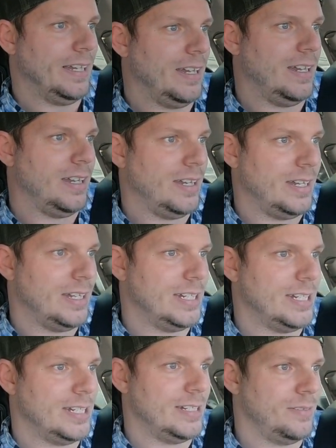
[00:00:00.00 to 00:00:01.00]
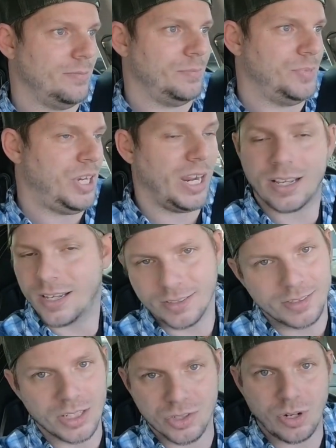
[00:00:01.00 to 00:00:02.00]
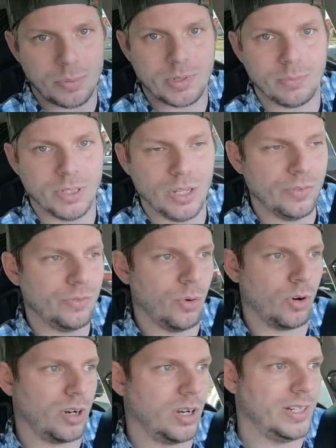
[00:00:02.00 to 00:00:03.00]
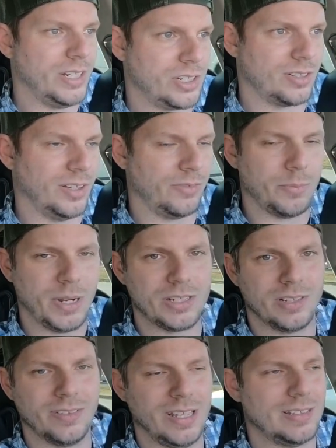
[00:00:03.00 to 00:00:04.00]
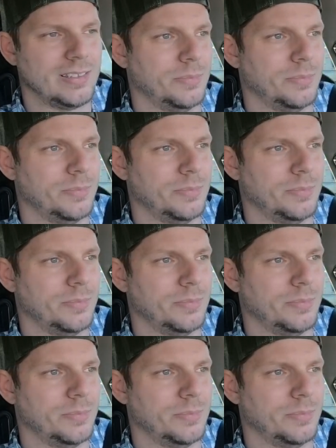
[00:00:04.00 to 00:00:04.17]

Um, check the description below for additional information if that's